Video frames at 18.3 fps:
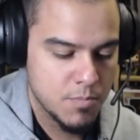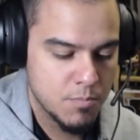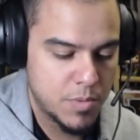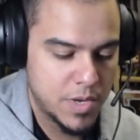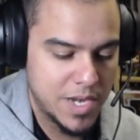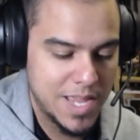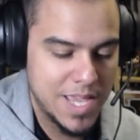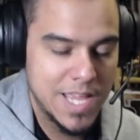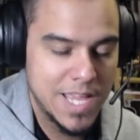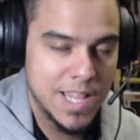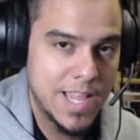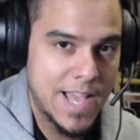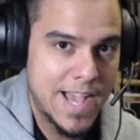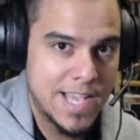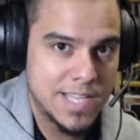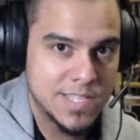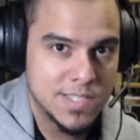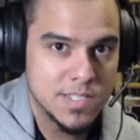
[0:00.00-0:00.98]
but it
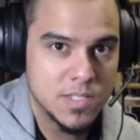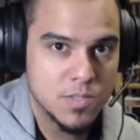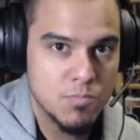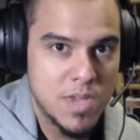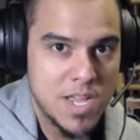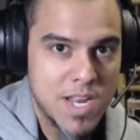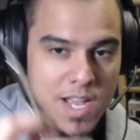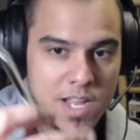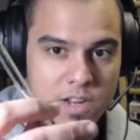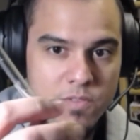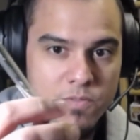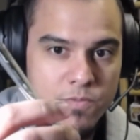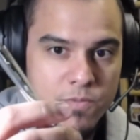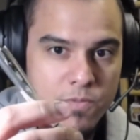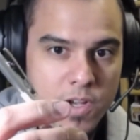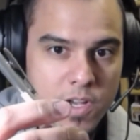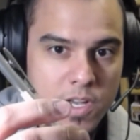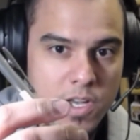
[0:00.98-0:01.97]
lasts. It's made out
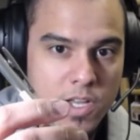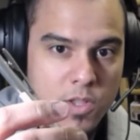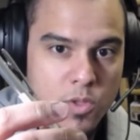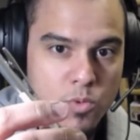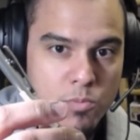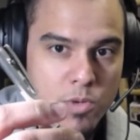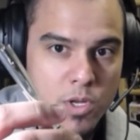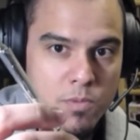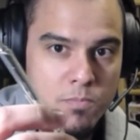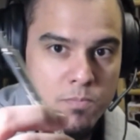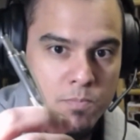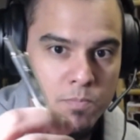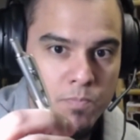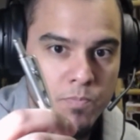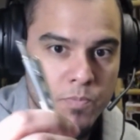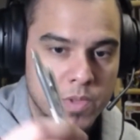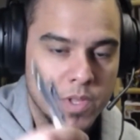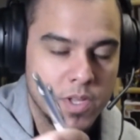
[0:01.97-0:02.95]
of aluminum.
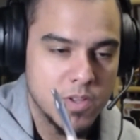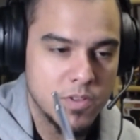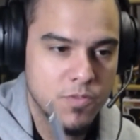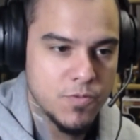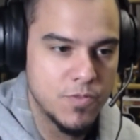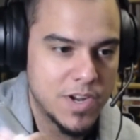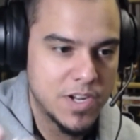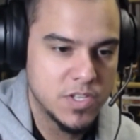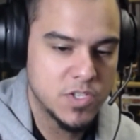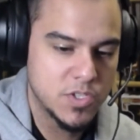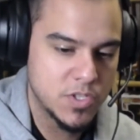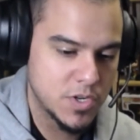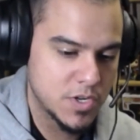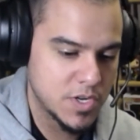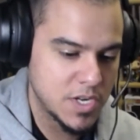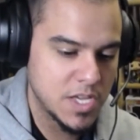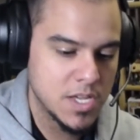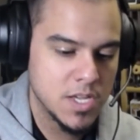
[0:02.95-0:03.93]
It's very
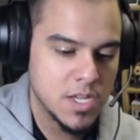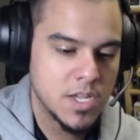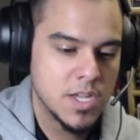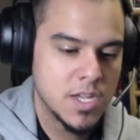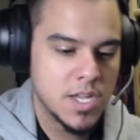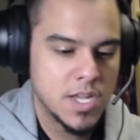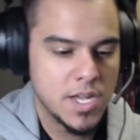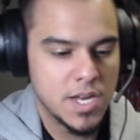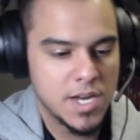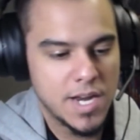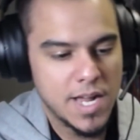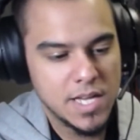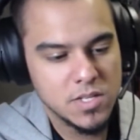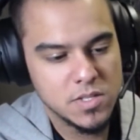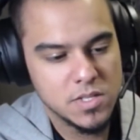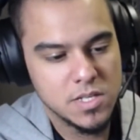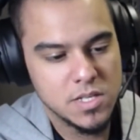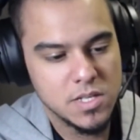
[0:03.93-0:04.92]
sturdy,
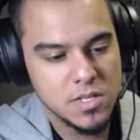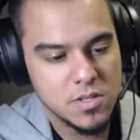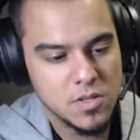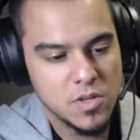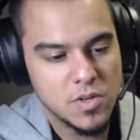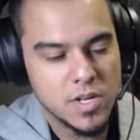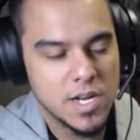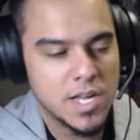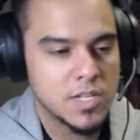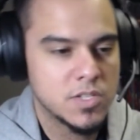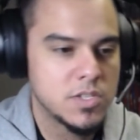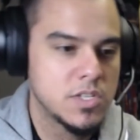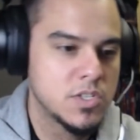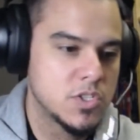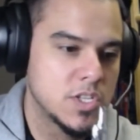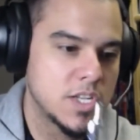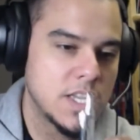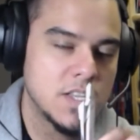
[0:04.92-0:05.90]
and you can
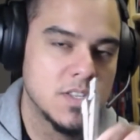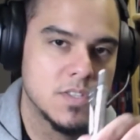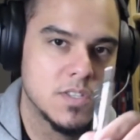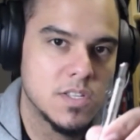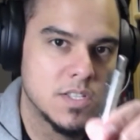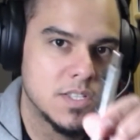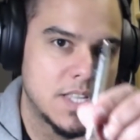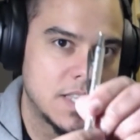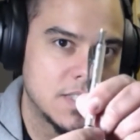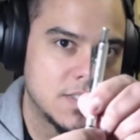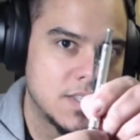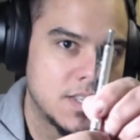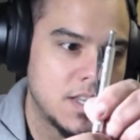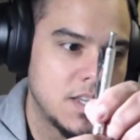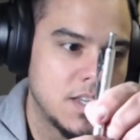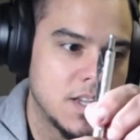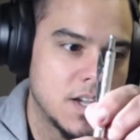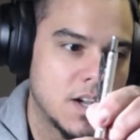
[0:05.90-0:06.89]
actually change the
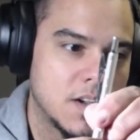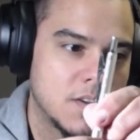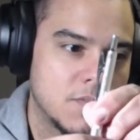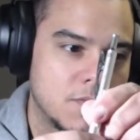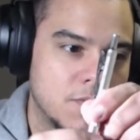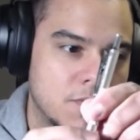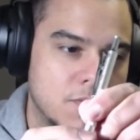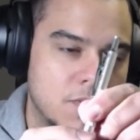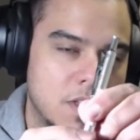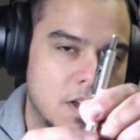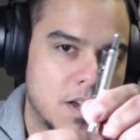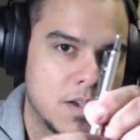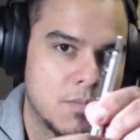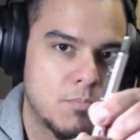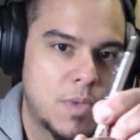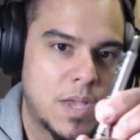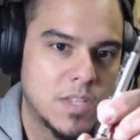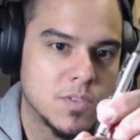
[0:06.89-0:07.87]
density of
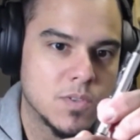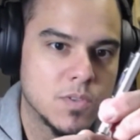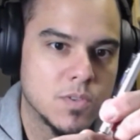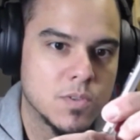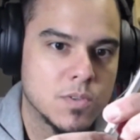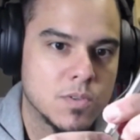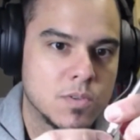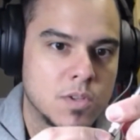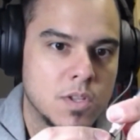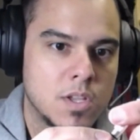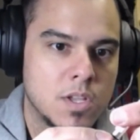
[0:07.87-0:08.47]
the pencil